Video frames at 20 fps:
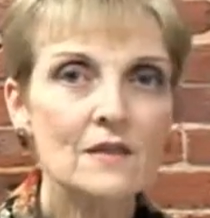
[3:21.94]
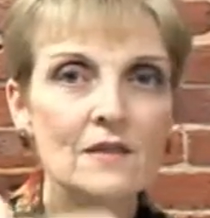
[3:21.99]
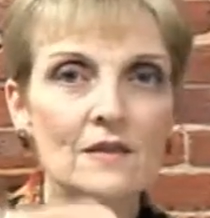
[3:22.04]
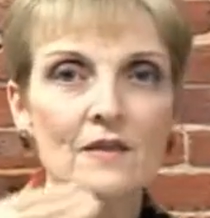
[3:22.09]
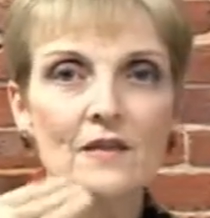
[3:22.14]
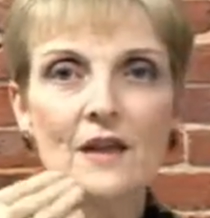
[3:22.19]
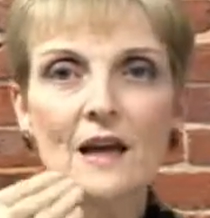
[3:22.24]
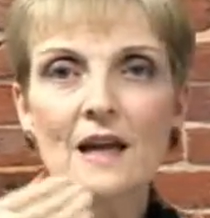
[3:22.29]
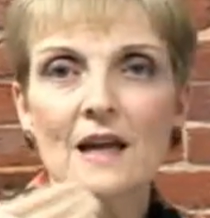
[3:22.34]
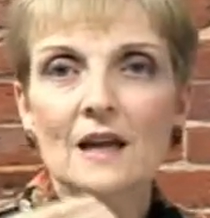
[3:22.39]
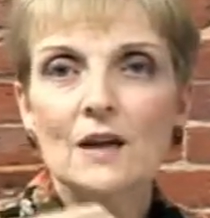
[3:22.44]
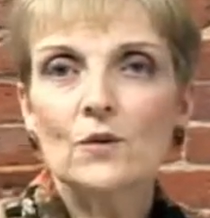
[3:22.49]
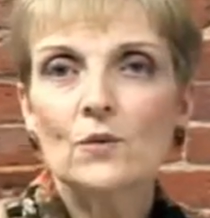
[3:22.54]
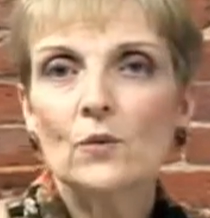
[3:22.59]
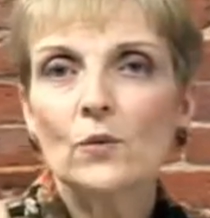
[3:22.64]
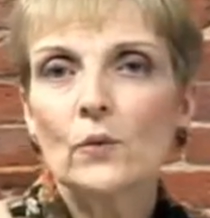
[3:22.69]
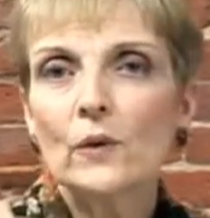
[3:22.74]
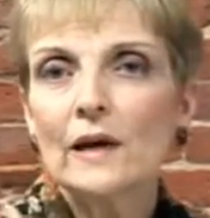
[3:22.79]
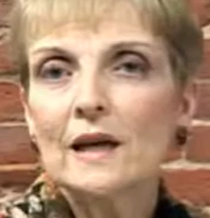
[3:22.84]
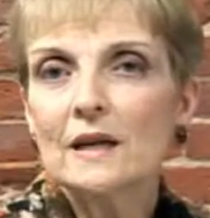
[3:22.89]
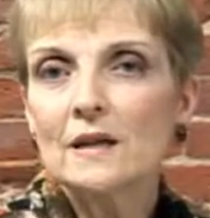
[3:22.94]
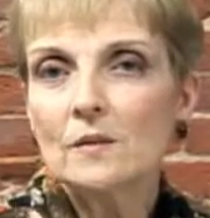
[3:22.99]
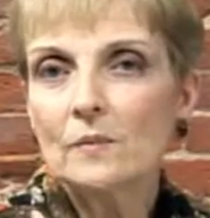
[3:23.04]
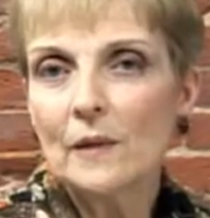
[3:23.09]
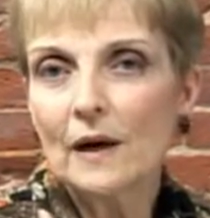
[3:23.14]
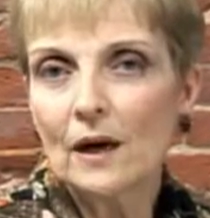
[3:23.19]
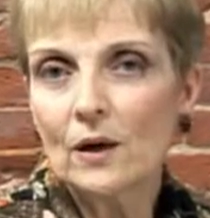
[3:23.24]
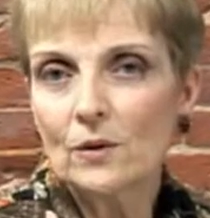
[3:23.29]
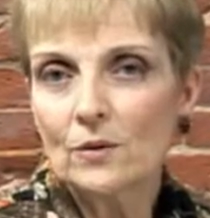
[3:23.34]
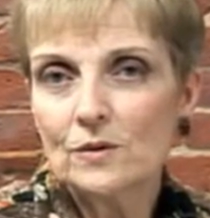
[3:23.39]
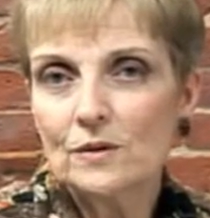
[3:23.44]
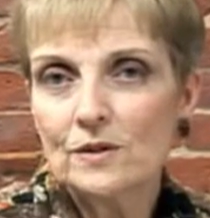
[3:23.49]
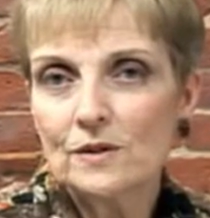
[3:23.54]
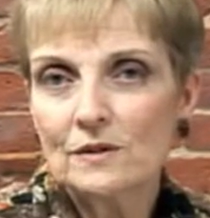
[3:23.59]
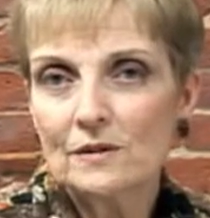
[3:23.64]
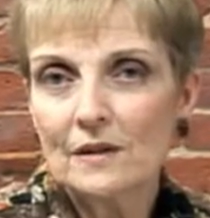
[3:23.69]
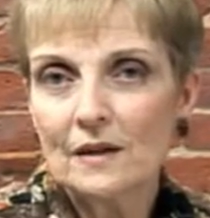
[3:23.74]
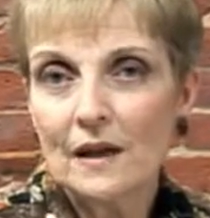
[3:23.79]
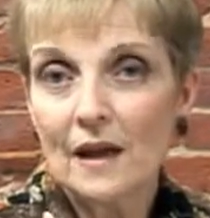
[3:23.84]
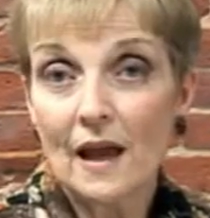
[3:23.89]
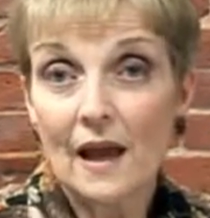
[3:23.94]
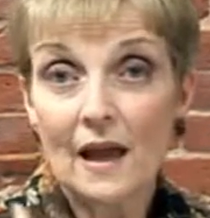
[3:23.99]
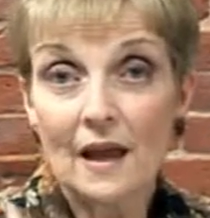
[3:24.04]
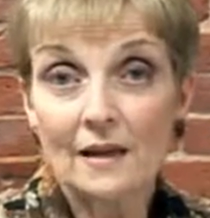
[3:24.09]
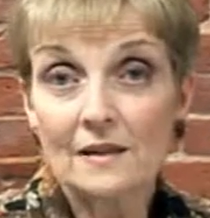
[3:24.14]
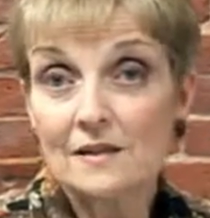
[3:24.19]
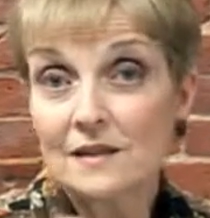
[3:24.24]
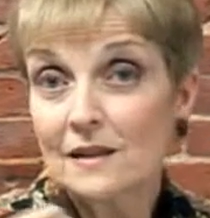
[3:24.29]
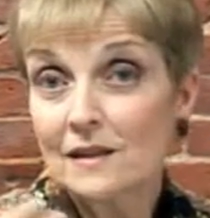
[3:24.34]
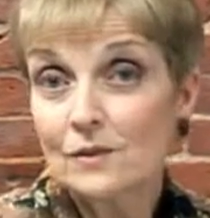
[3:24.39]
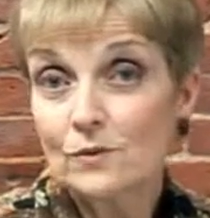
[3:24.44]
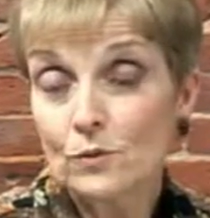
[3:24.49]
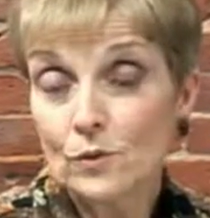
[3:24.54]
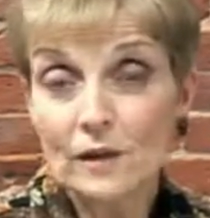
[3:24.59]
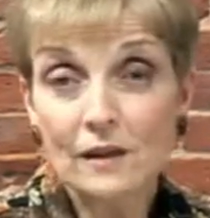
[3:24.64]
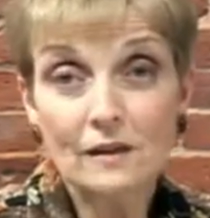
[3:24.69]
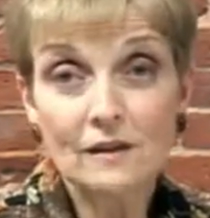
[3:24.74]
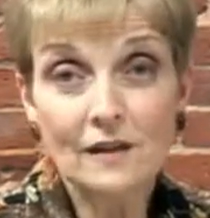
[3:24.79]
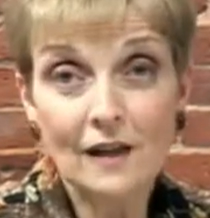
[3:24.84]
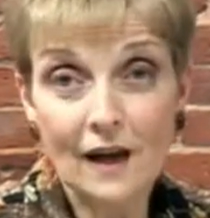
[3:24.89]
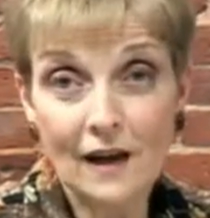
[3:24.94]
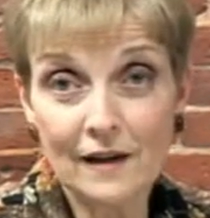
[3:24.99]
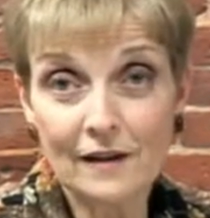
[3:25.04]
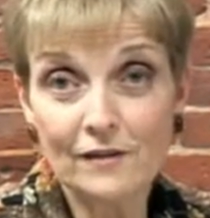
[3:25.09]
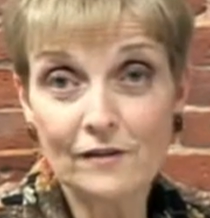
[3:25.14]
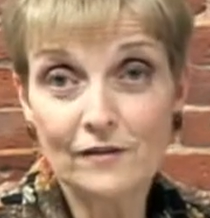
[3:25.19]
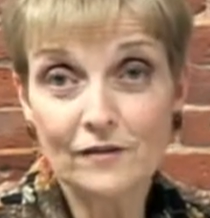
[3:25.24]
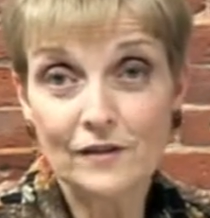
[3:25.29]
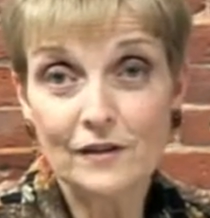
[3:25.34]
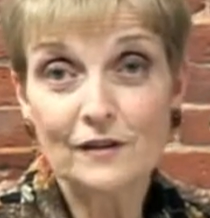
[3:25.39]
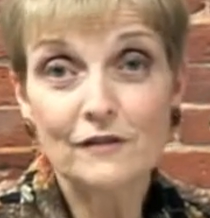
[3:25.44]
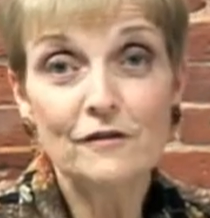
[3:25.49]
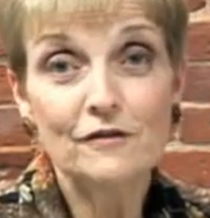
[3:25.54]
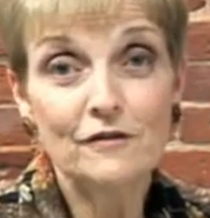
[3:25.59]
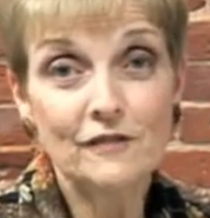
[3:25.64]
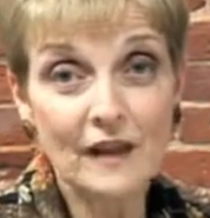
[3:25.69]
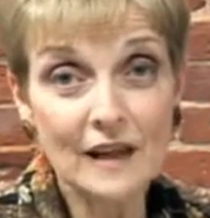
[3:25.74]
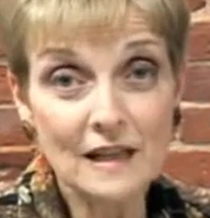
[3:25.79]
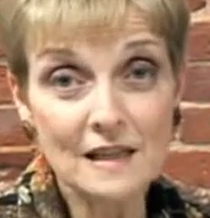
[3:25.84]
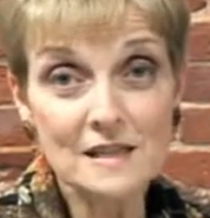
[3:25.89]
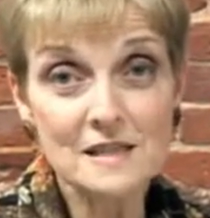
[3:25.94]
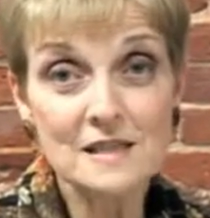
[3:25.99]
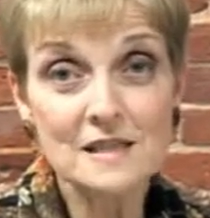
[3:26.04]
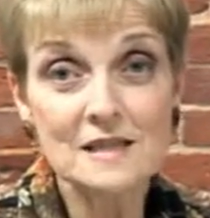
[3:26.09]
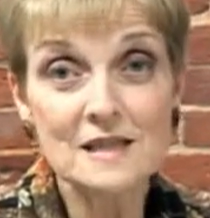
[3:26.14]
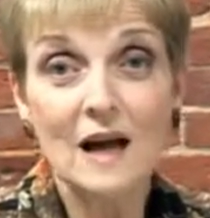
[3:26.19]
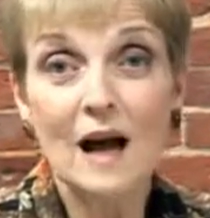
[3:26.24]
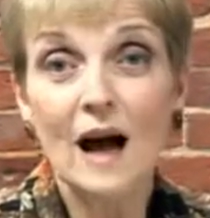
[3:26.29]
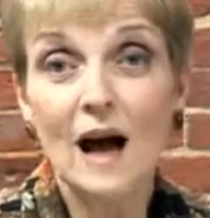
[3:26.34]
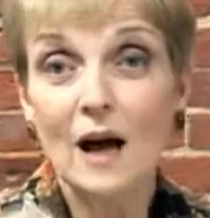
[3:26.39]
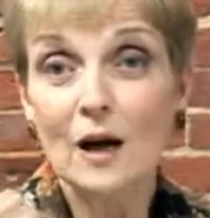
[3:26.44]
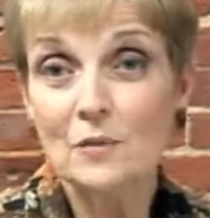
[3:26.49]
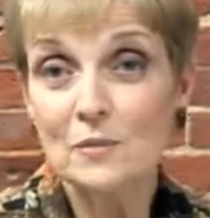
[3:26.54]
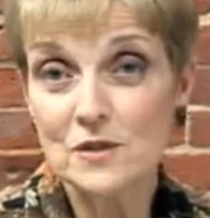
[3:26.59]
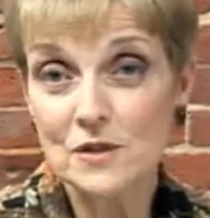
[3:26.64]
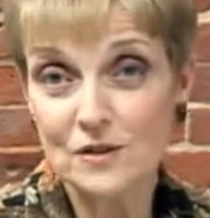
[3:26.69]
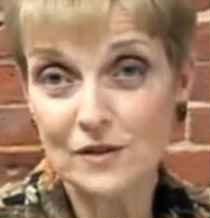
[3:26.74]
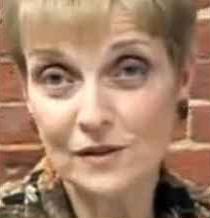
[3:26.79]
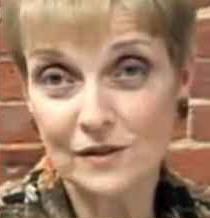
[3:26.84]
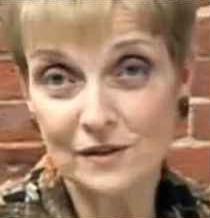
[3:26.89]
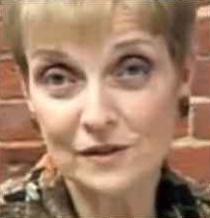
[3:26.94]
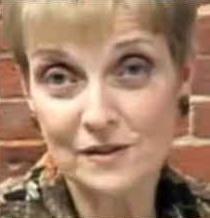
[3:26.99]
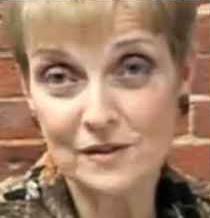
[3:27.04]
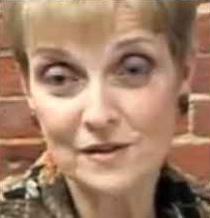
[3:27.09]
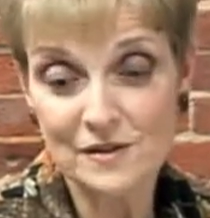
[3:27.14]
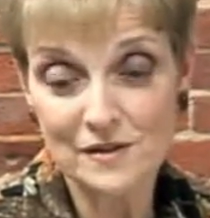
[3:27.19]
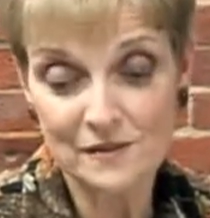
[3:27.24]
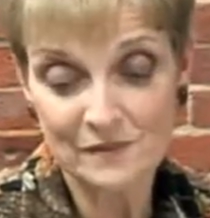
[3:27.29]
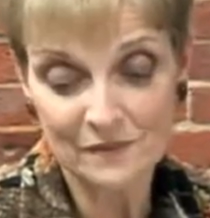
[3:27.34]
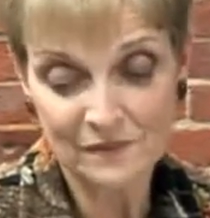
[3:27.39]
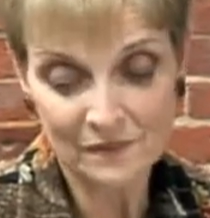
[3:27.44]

they read about and in real life face obstacles.